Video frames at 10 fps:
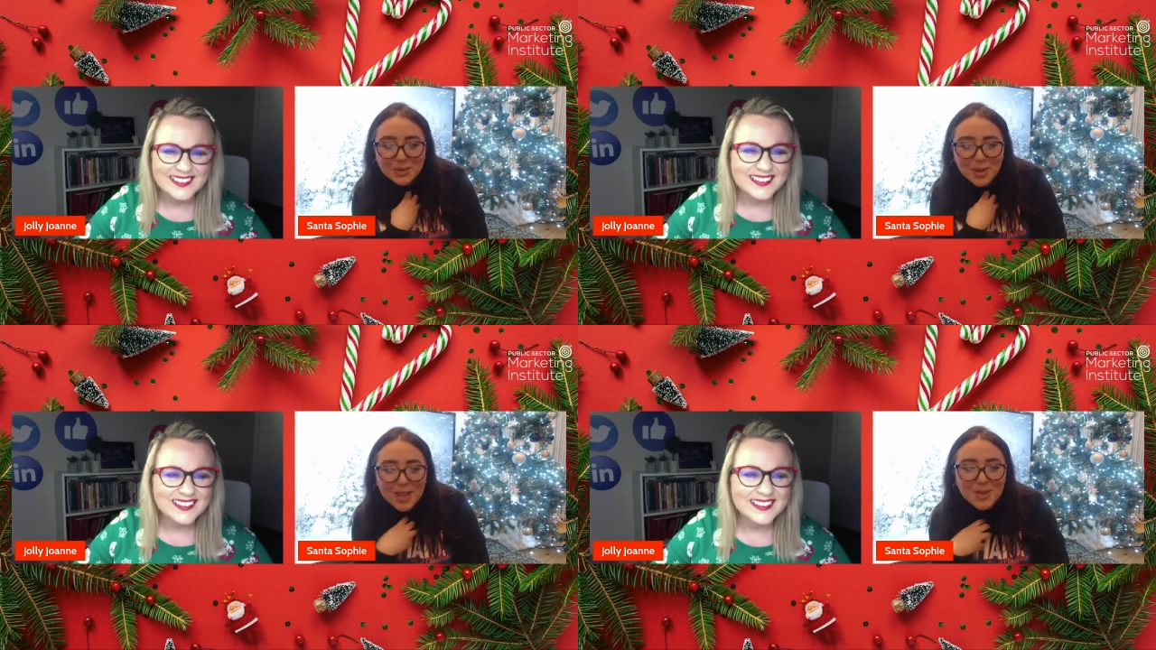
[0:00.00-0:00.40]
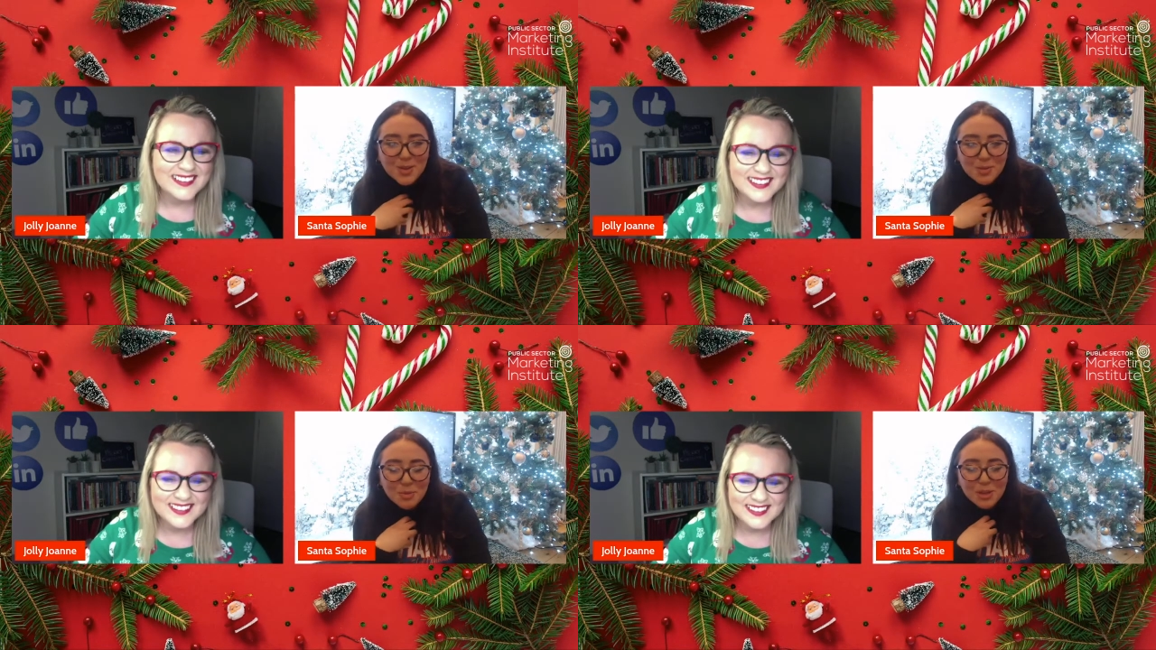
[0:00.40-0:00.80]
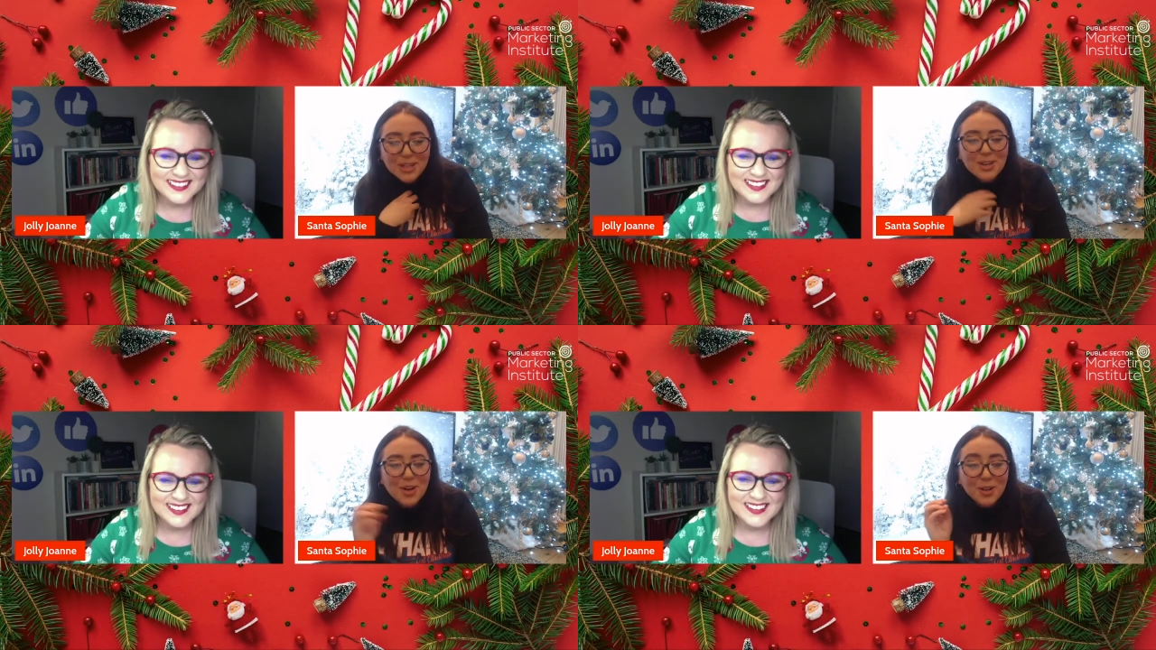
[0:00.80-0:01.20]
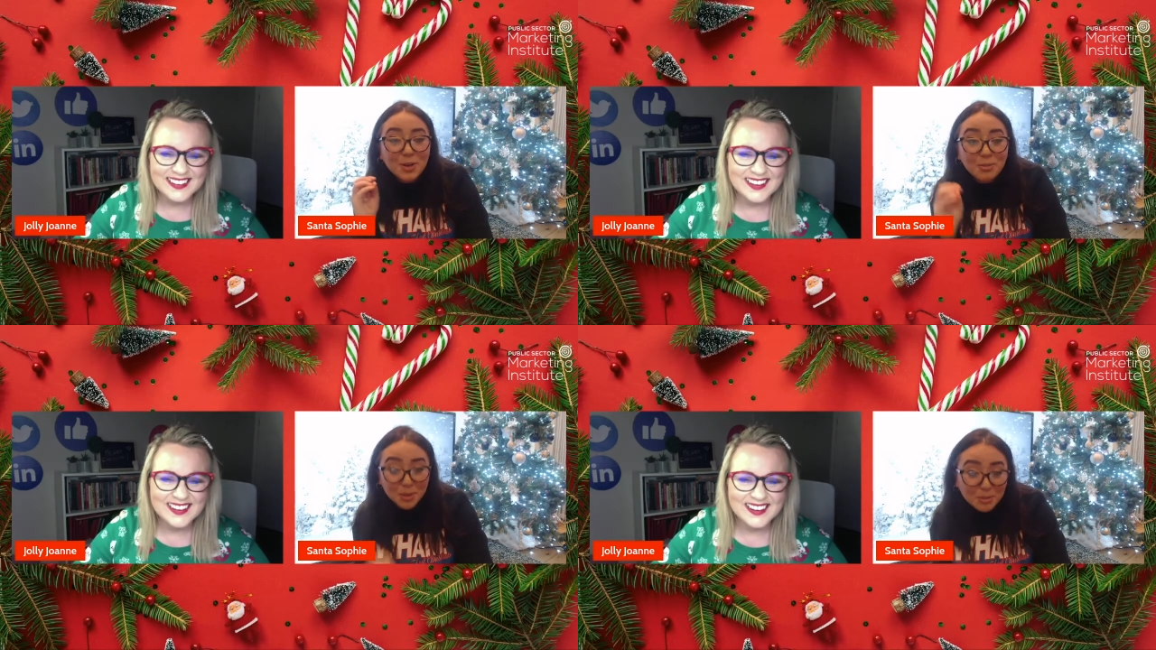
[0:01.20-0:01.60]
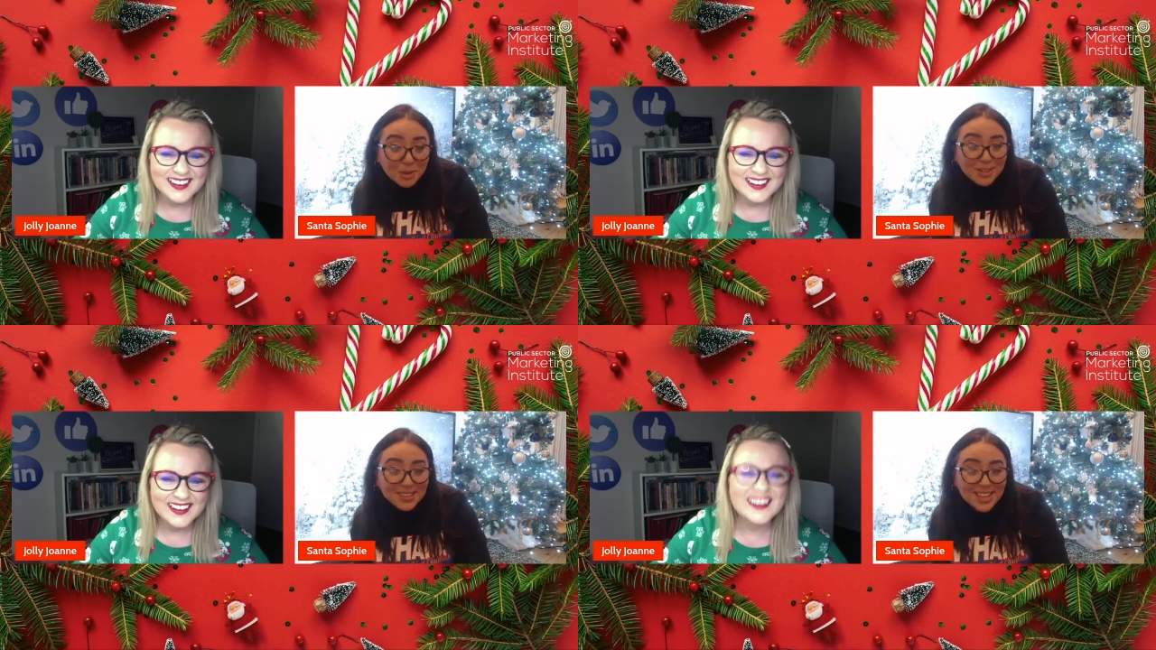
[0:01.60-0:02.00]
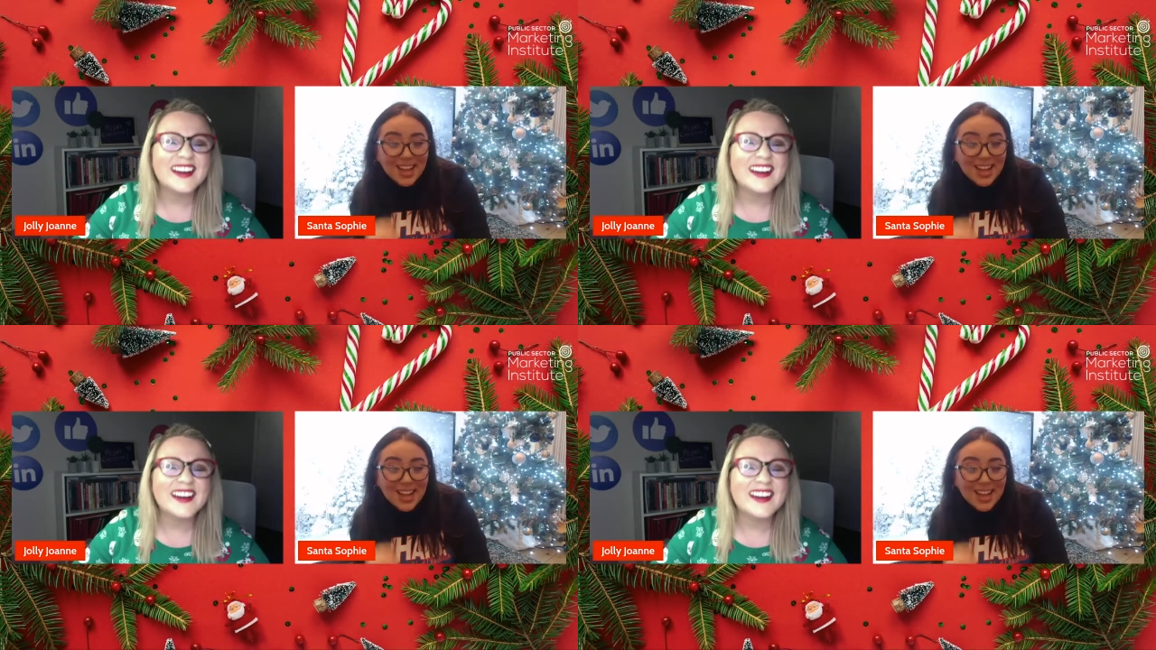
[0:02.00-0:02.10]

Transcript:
Speaker 1: when you put in all your bloopers.